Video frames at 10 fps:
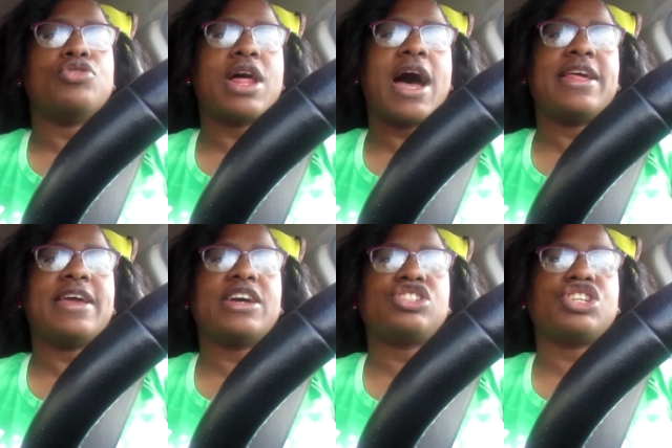not
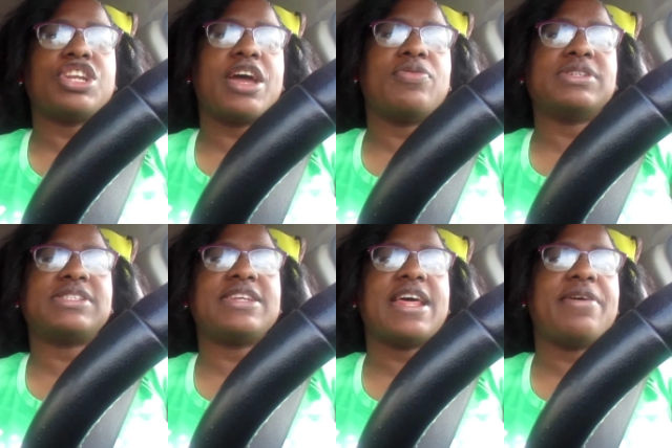yesterday. It was
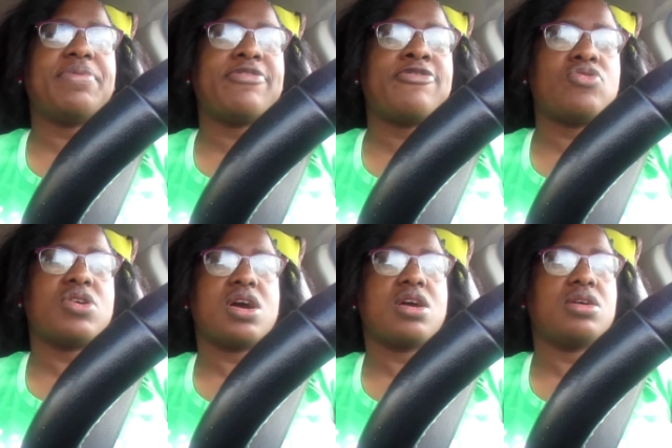the day before.